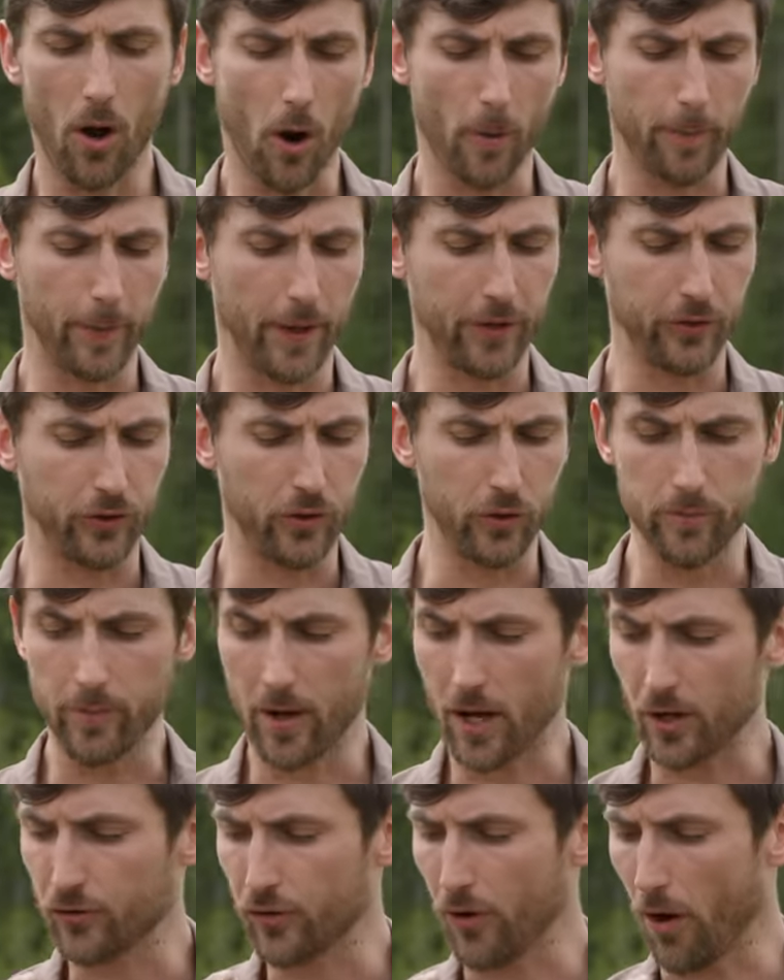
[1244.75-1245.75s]
to harp on it too
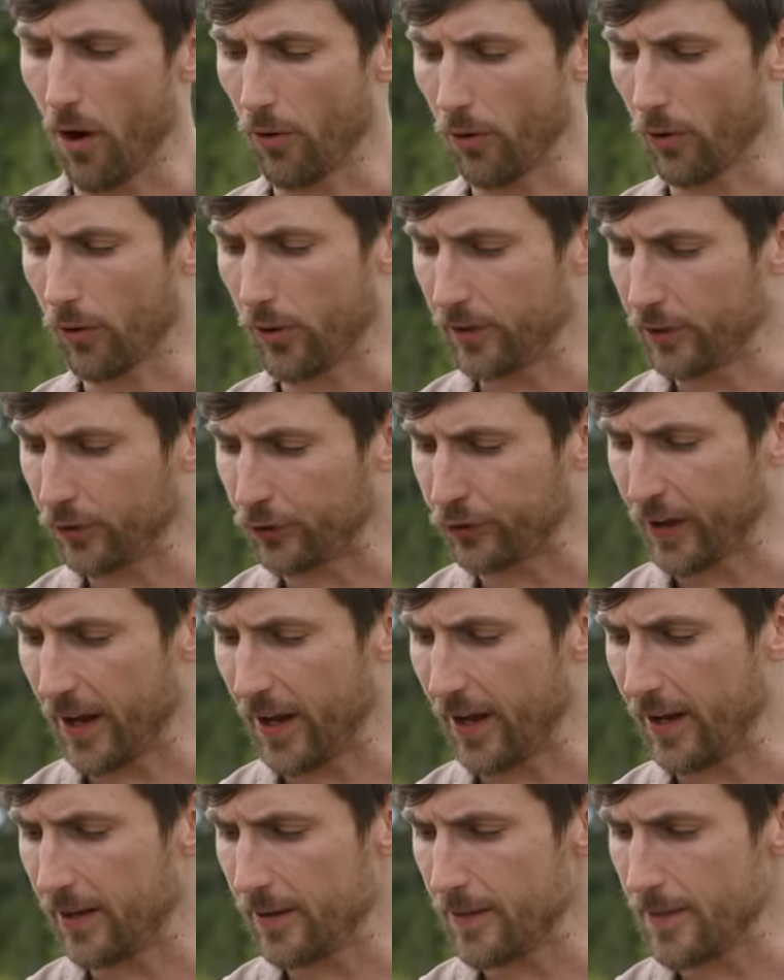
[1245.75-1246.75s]
much other than to
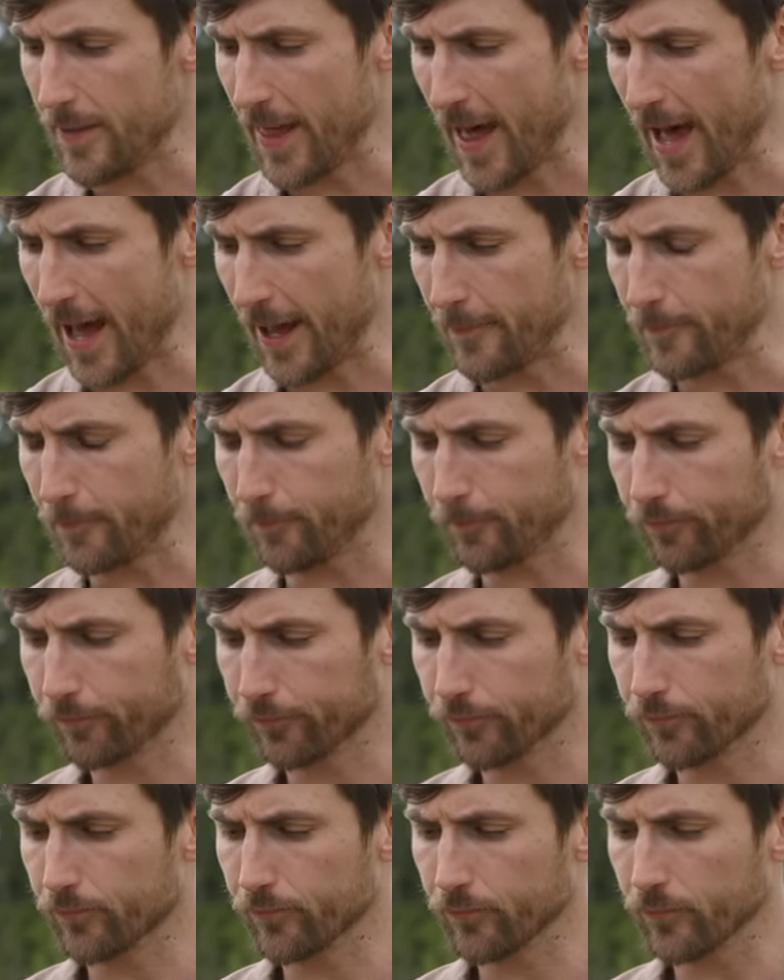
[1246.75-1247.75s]
say that
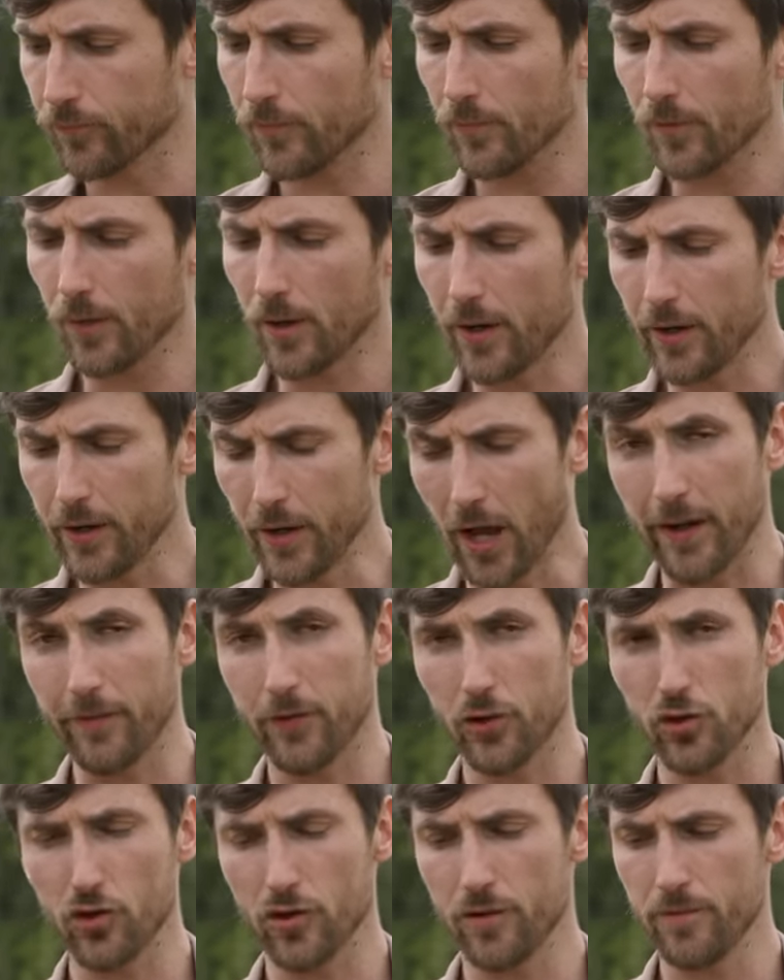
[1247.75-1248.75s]
night
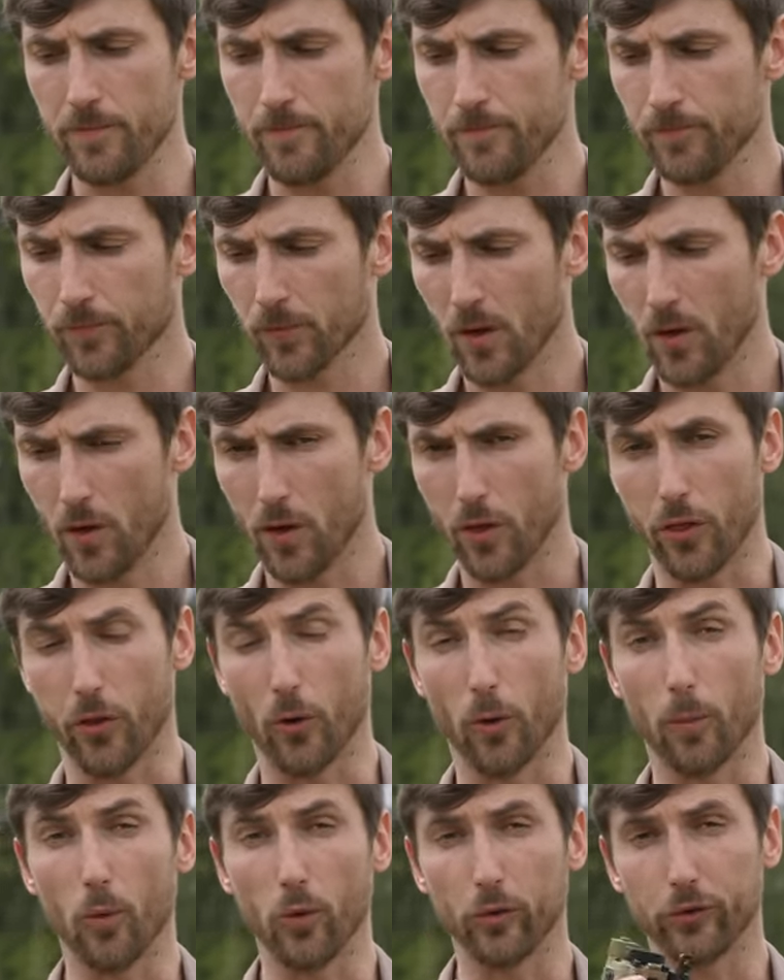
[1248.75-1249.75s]
vision
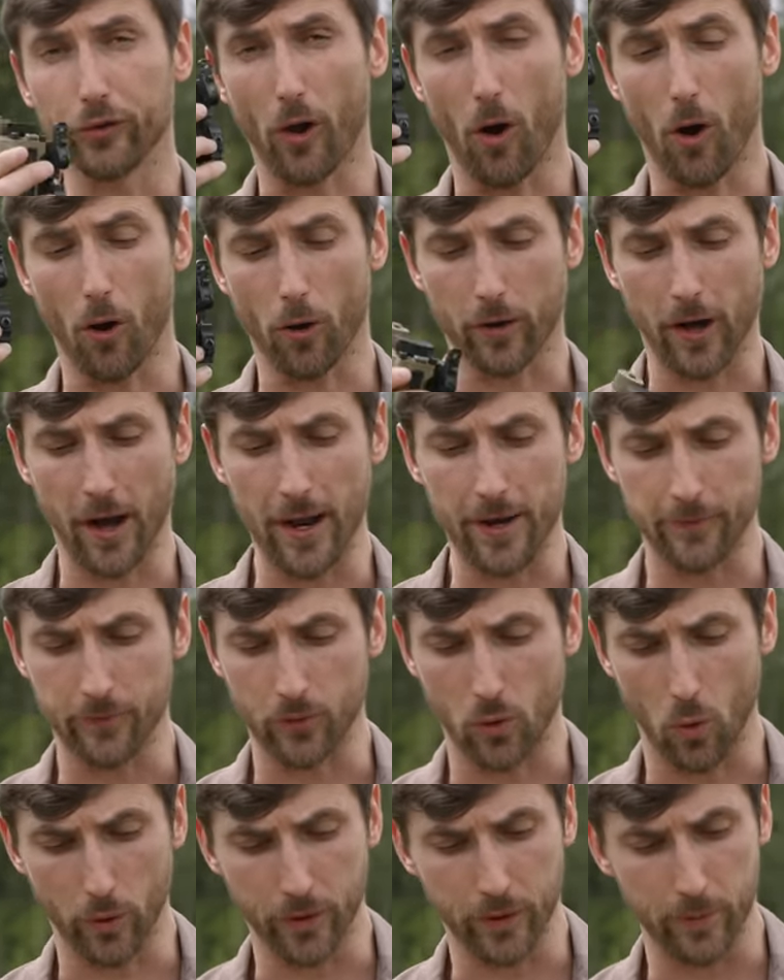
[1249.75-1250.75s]
thermals are kind
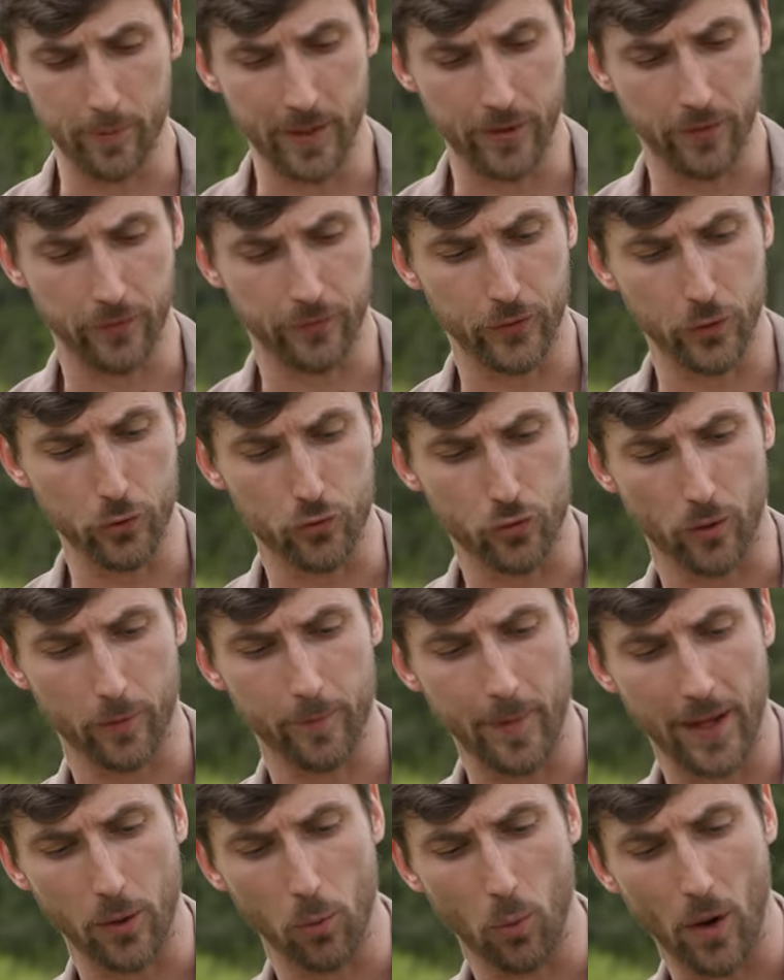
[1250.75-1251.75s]
of going to be the future
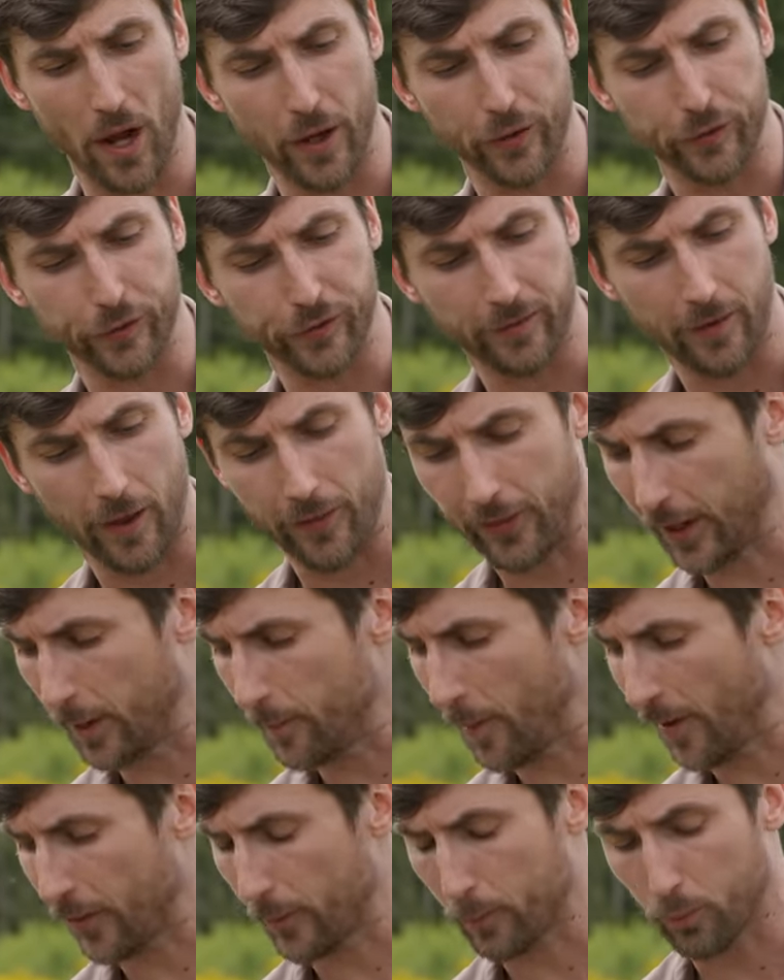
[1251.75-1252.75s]
in many ways. Nothing
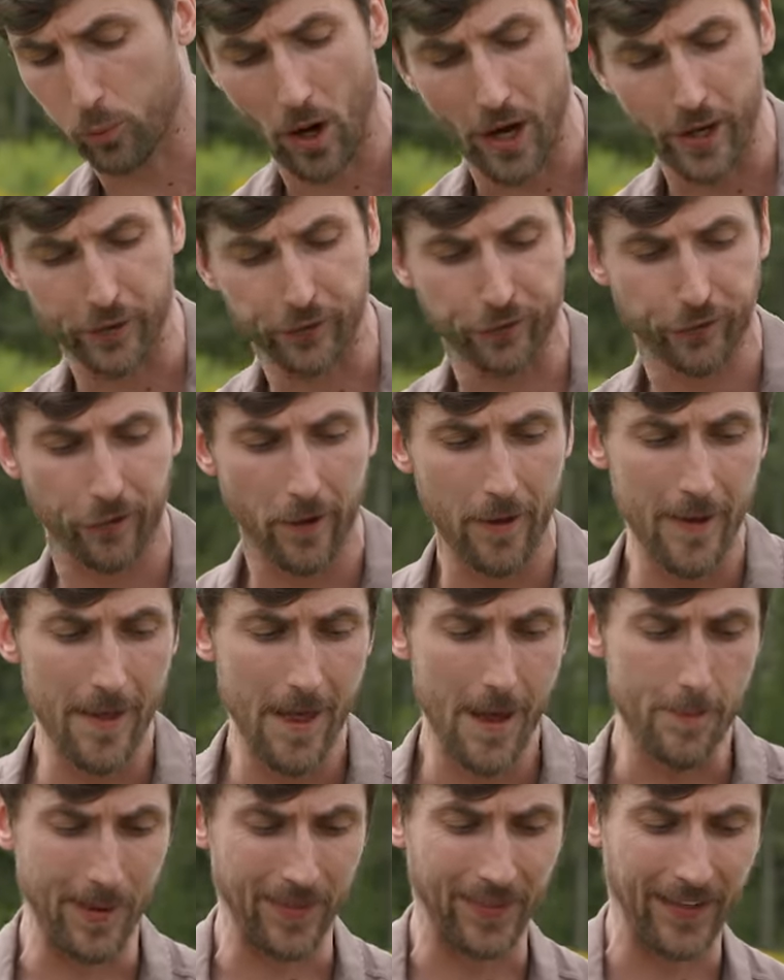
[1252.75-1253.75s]
about the price,
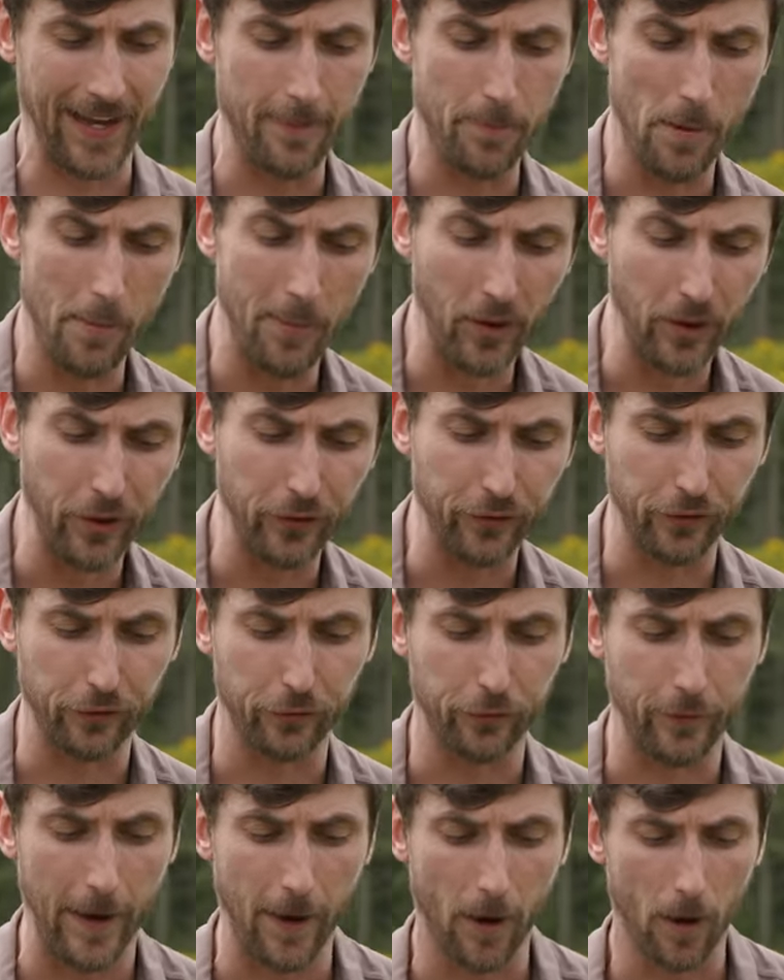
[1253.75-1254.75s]
but the capabilities
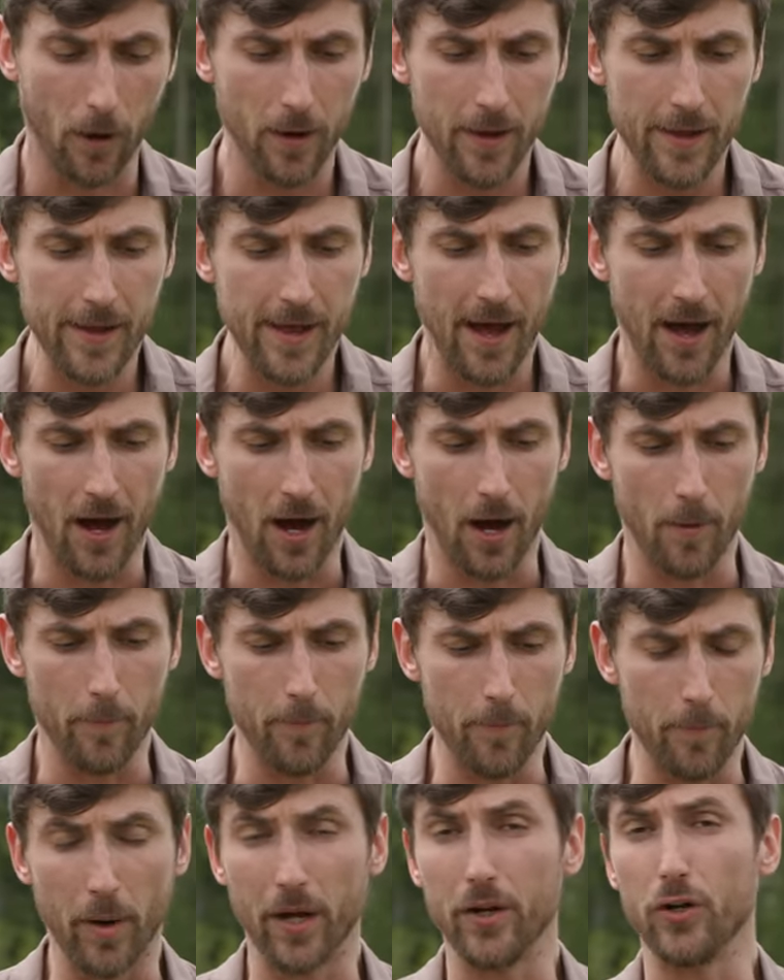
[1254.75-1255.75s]
is fair
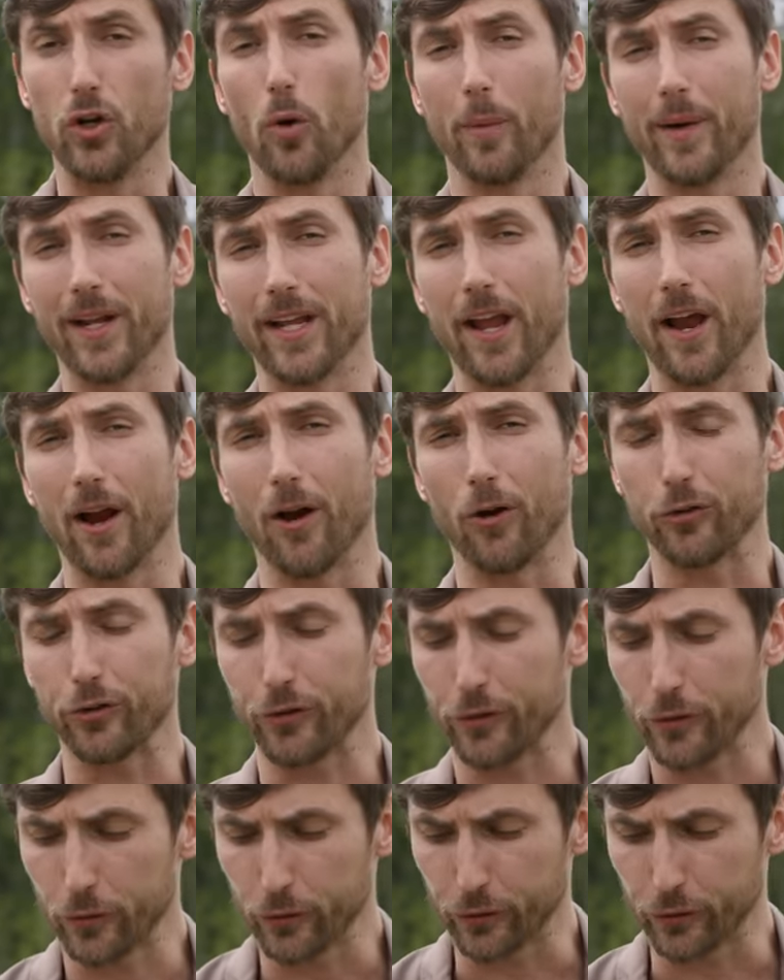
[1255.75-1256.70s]
um, but nobody cares.